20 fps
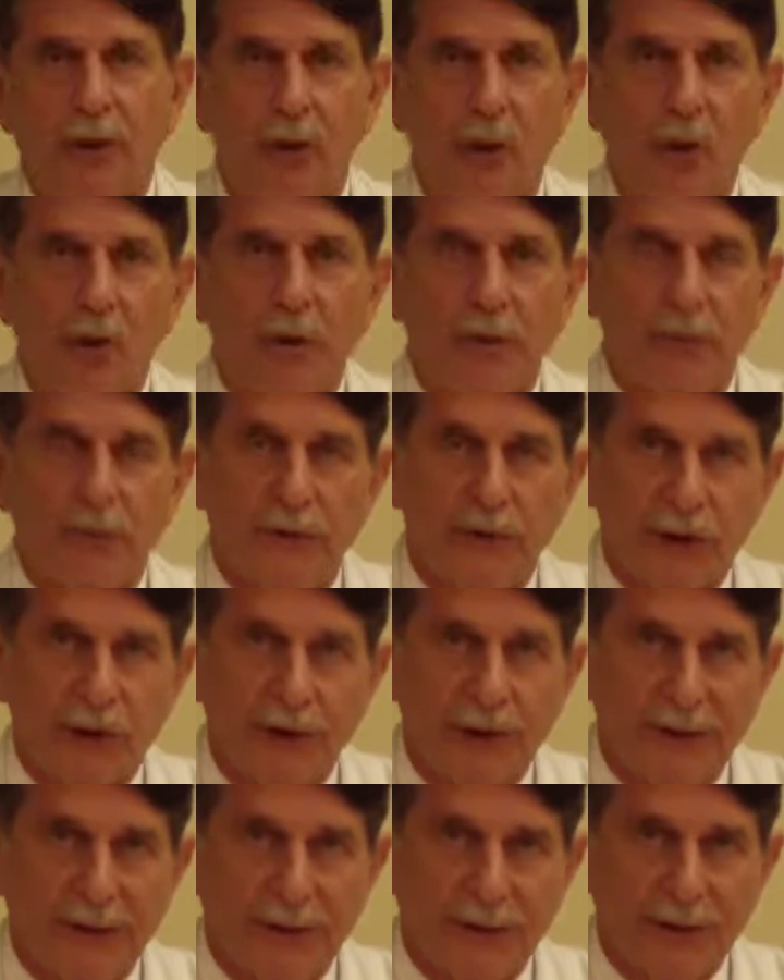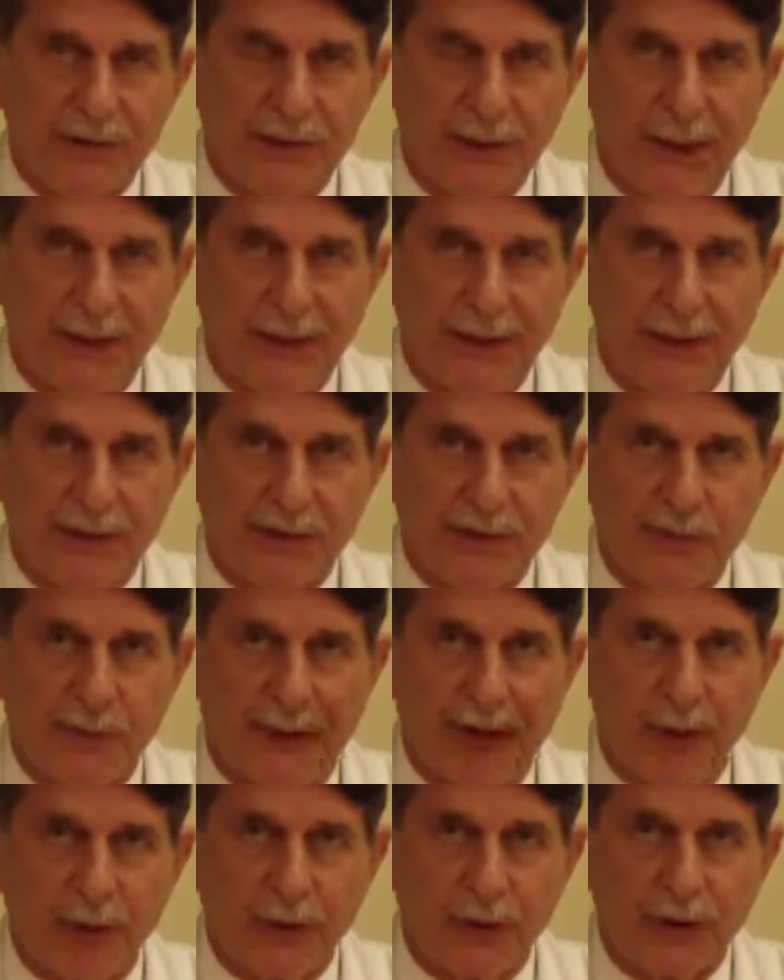Kock originally designed his
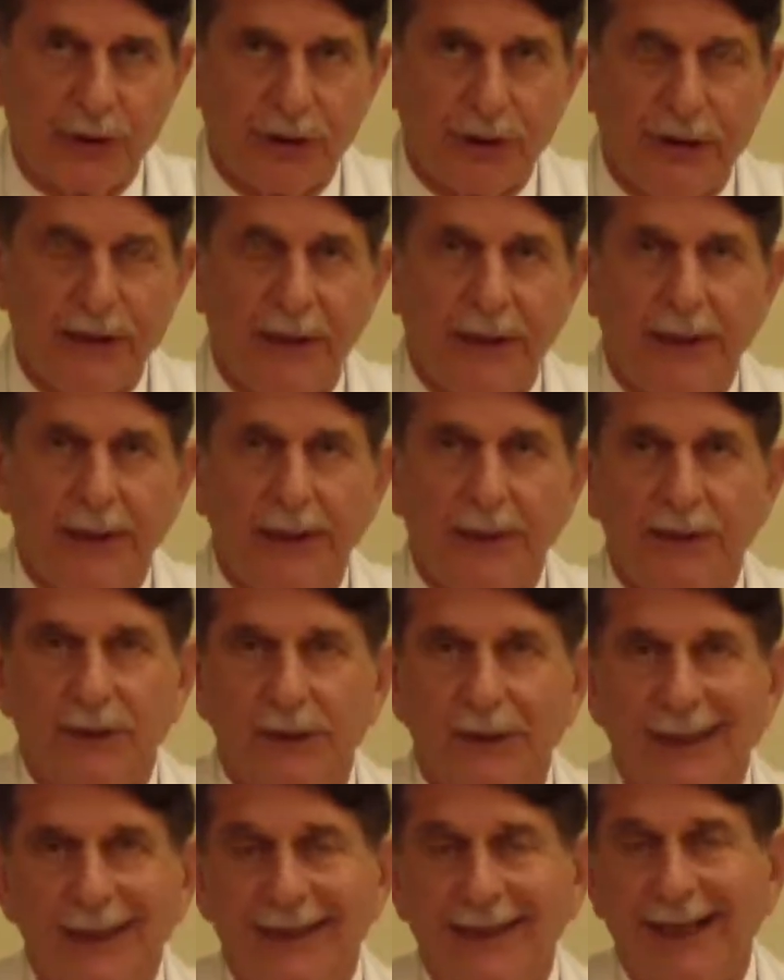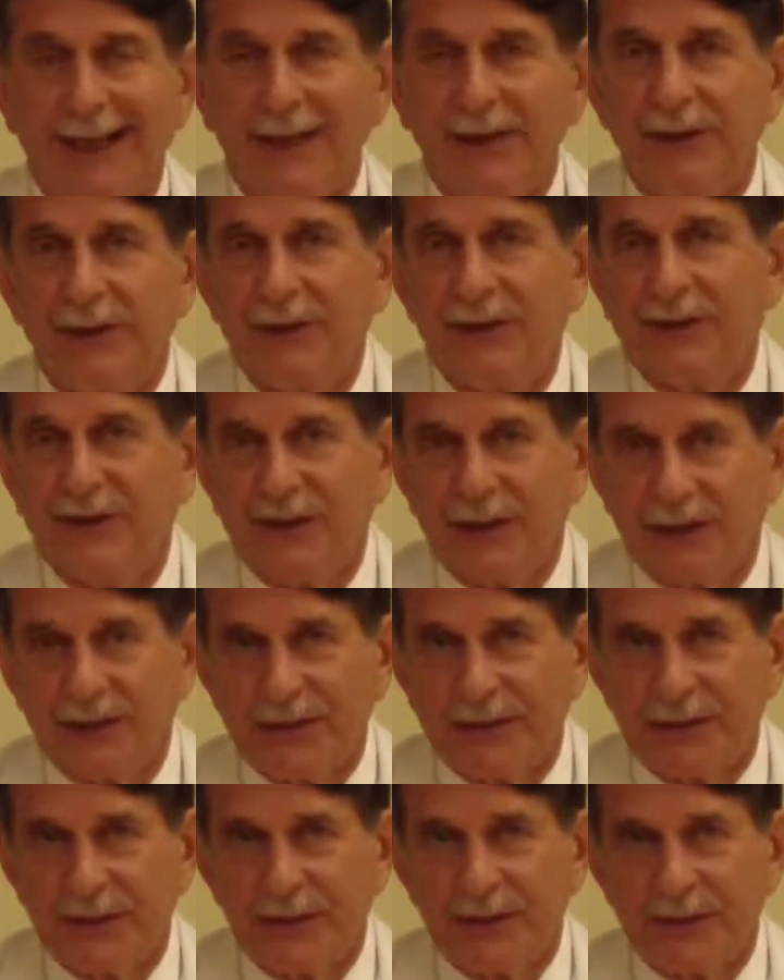pouch in the late
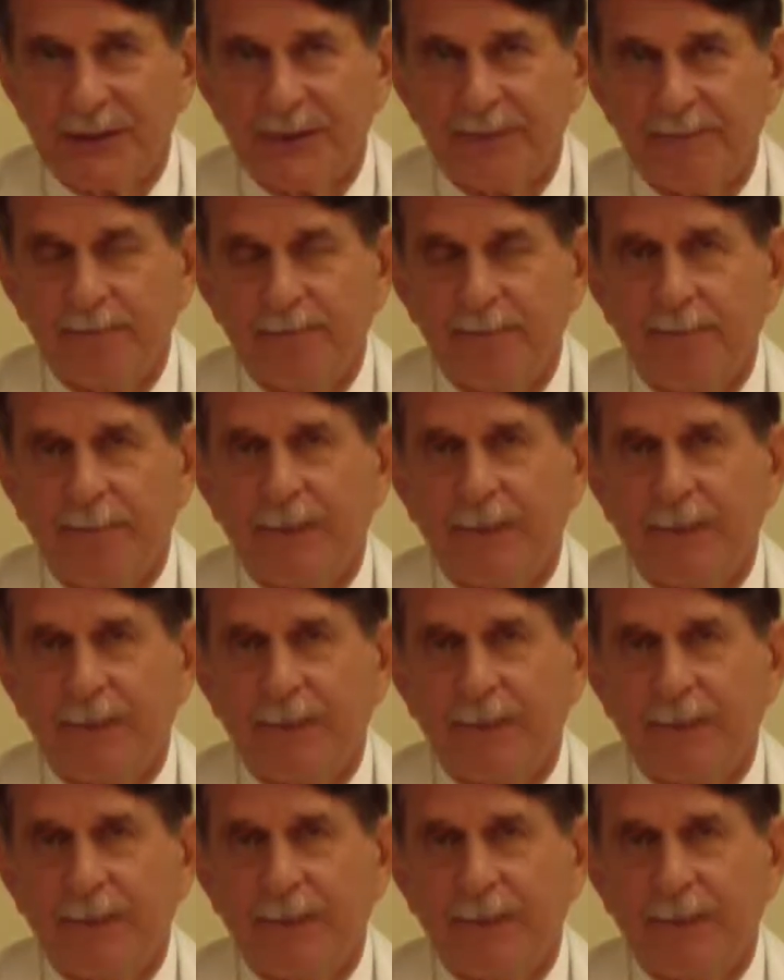1960s.